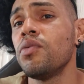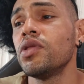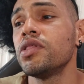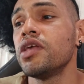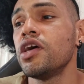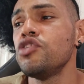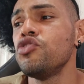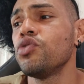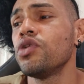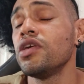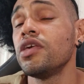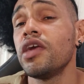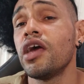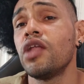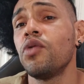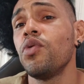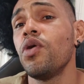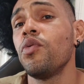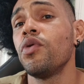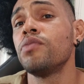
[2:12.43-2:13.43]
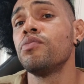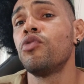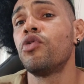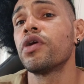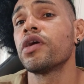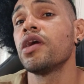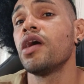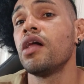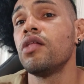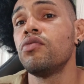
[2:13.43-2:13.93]
well, then you can get away with
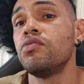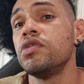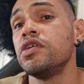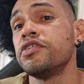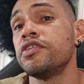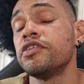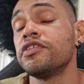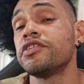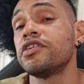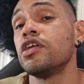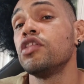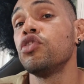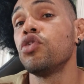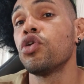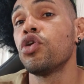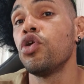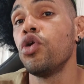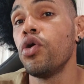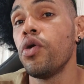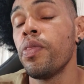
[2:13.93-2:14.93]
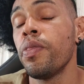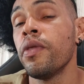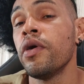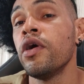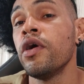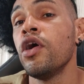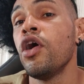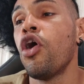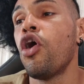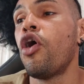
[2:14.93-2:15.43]
more calories and still look good,
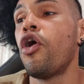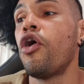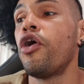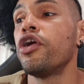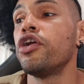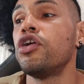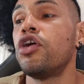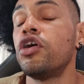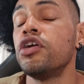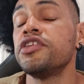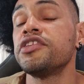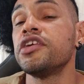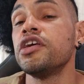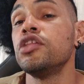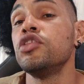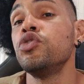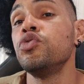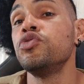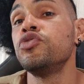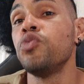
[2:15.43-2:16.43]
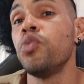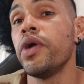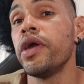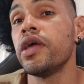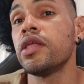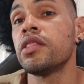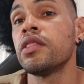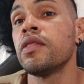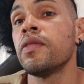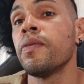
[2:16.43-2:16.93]
or still lose weight,